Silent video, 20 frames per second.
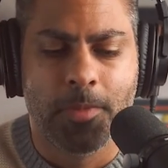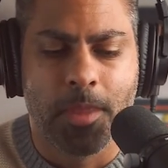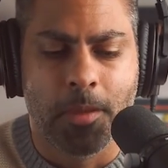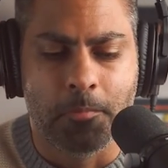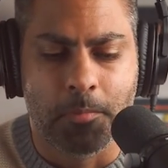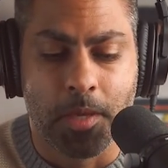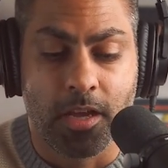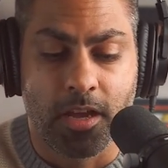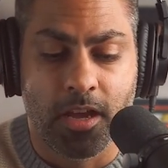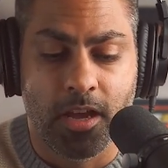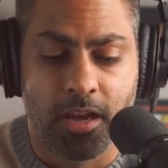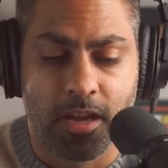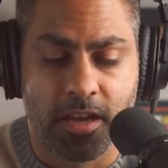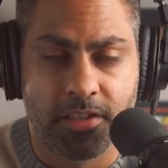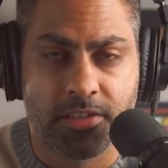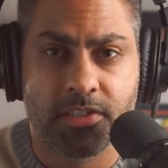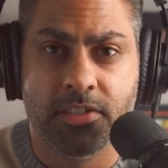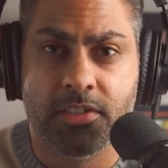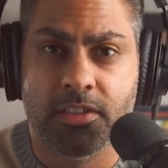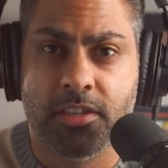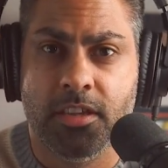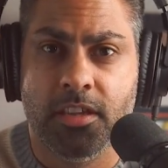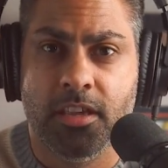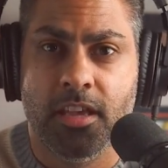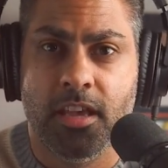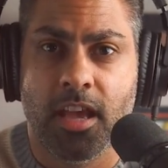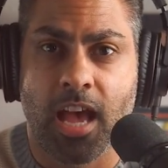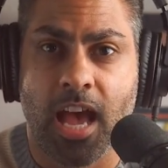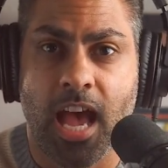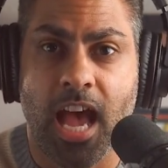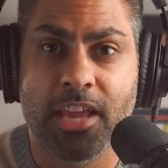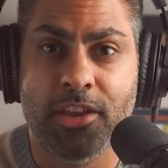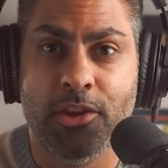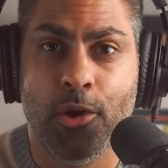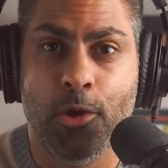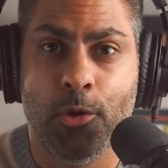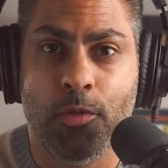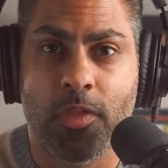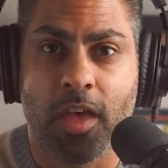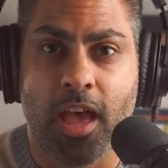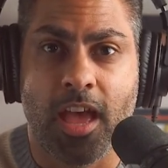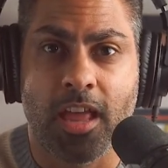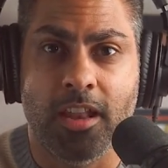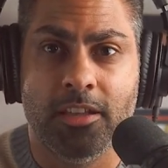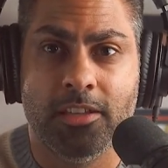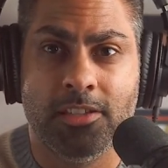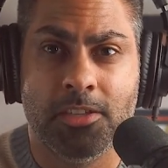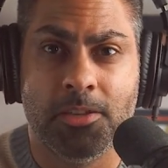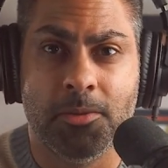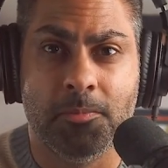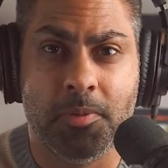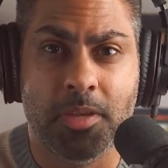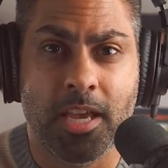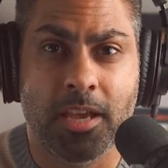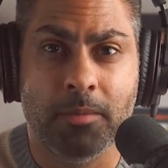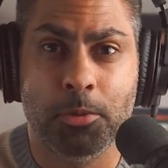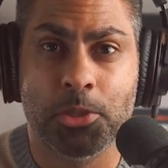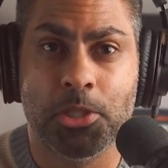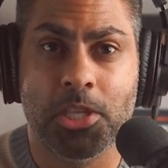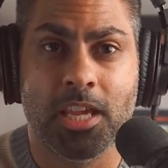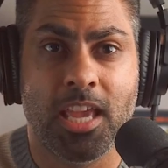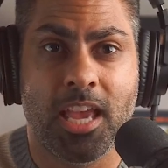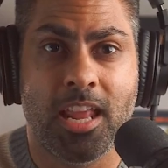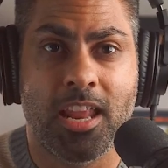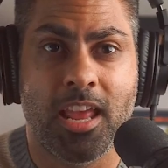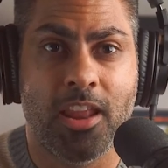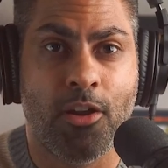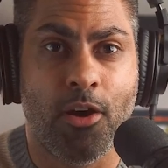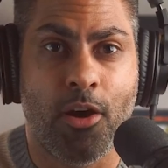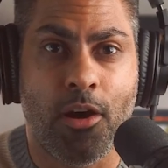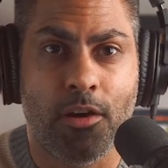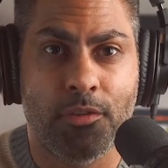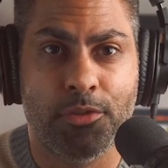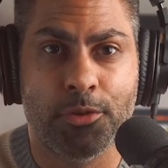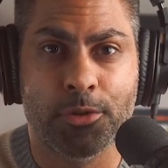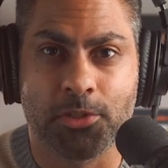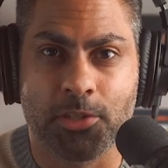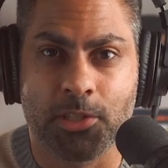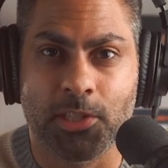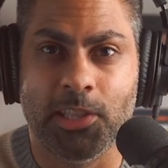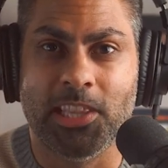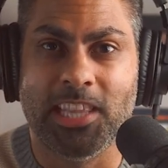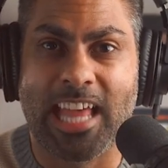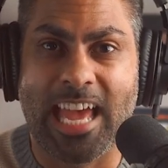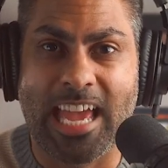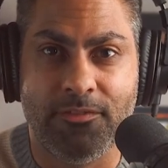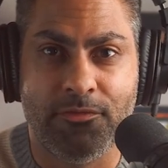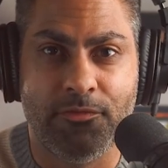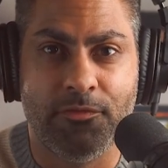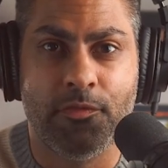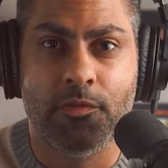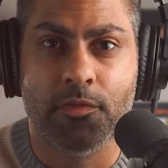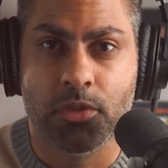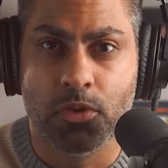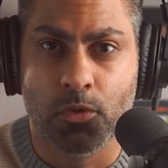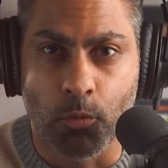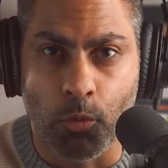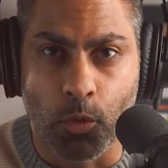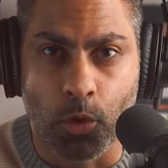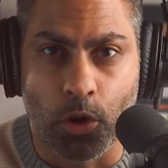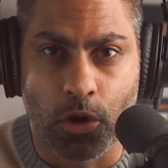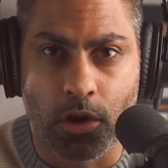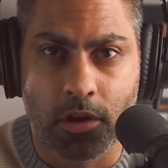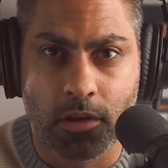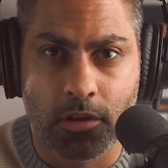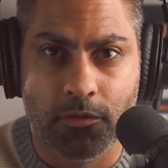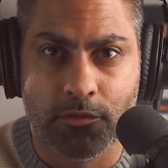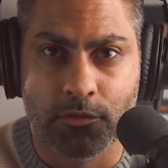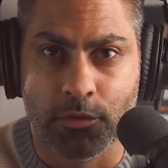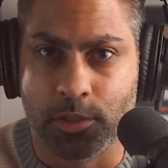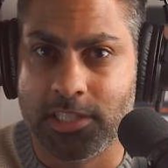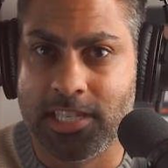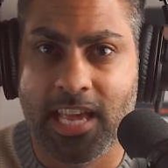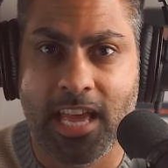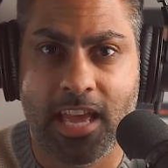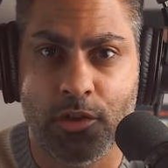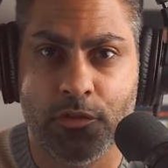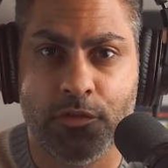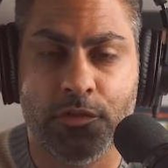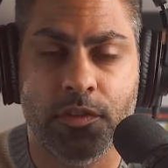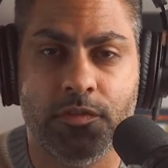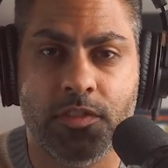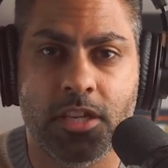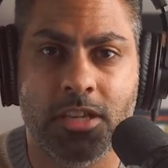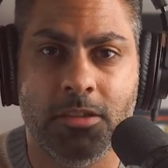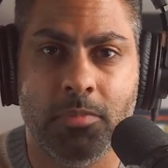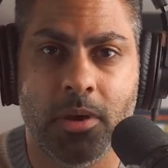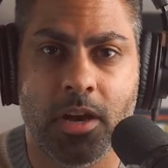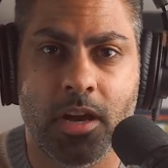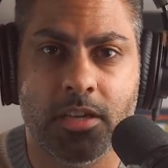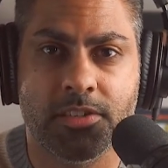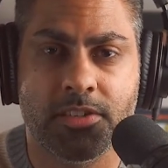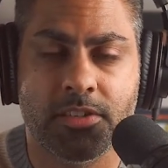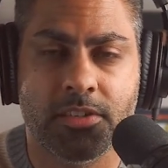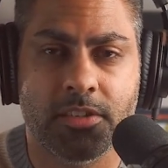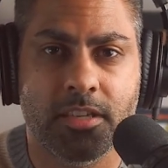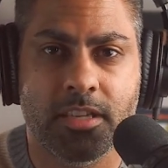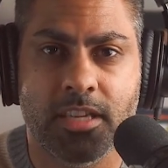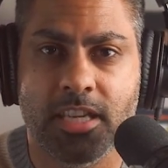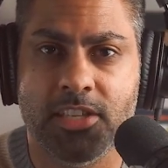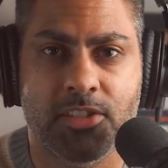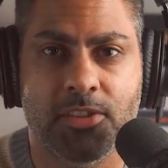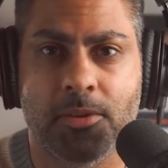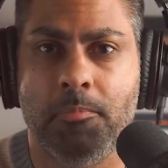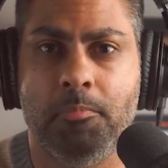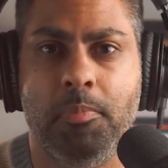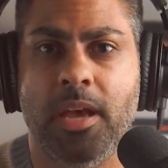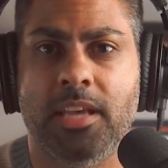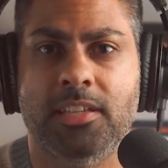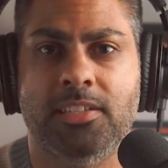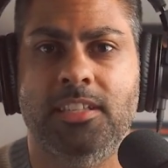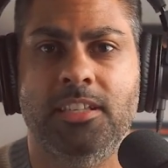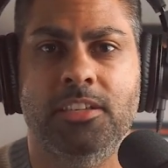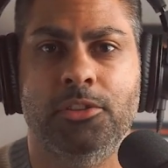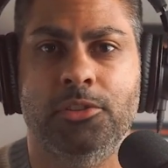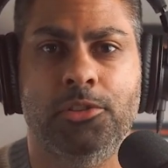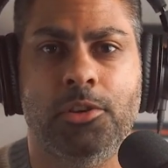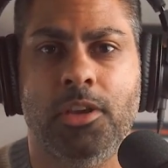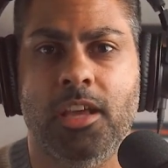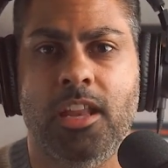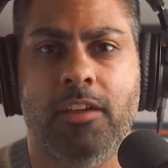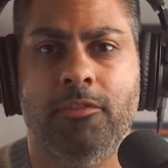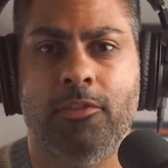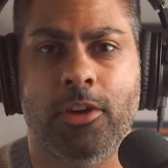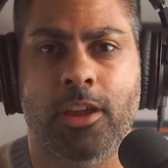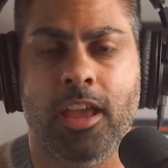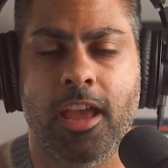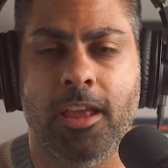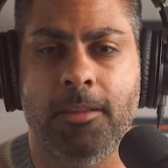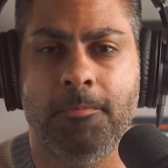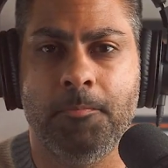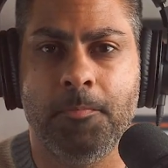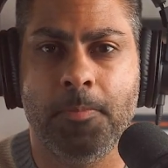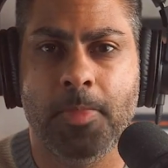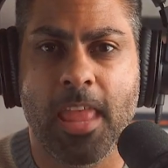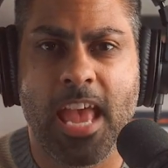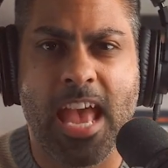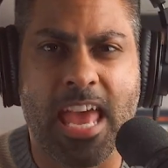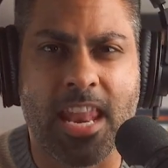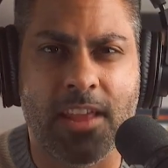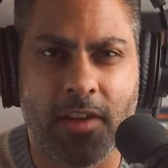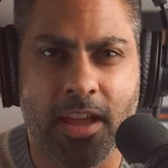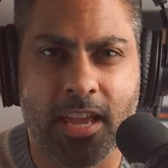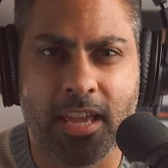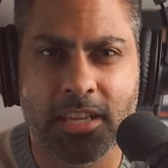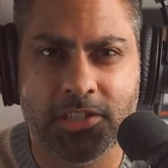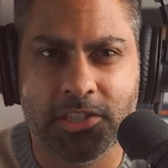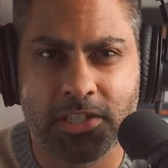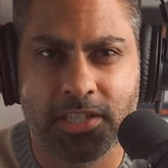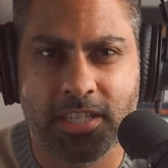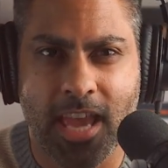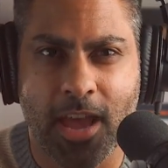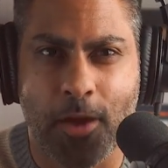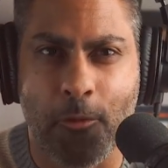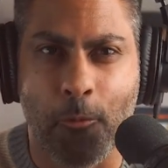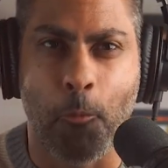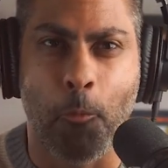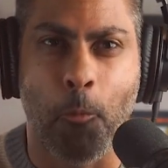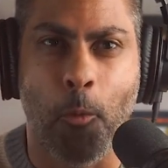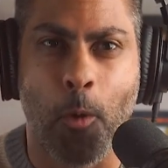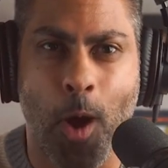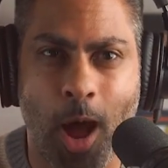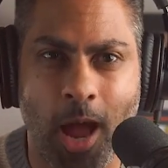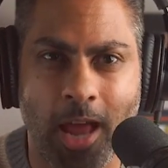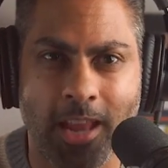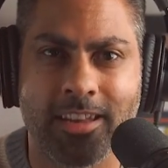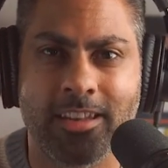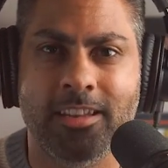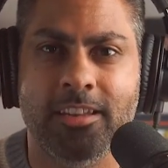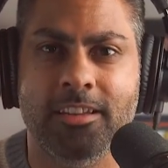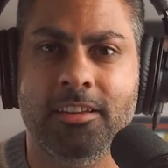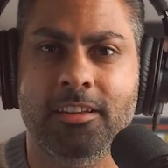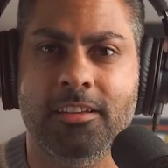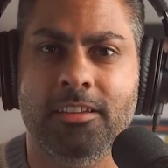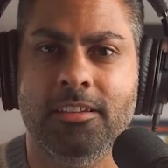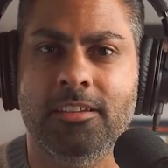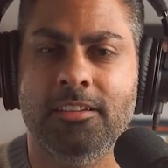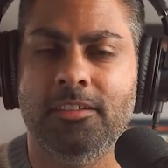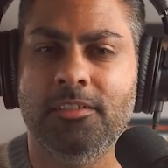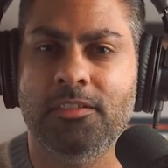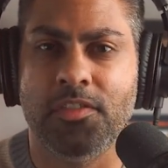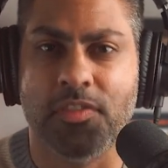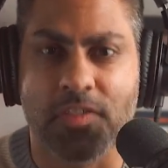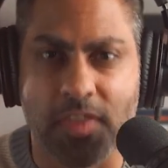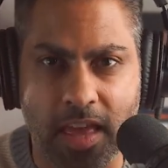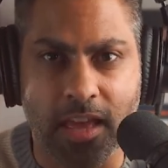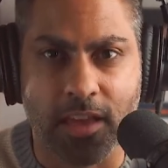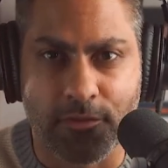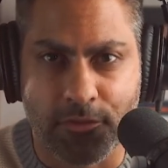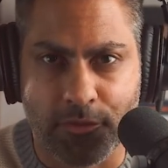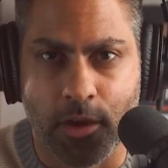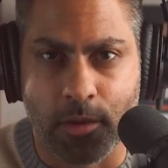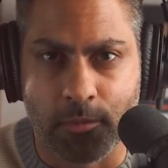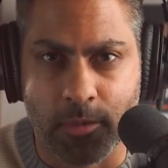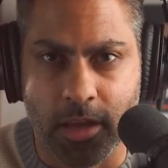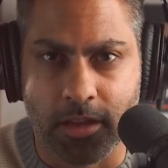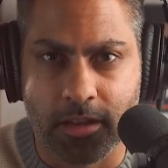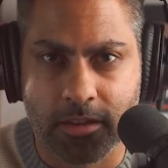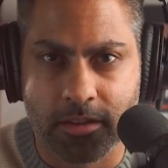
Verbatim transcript: Because I know that to be able to get an author's life work for 10 or 15 bucks, is the best deal you can ever get. And if I can just get one thing from it,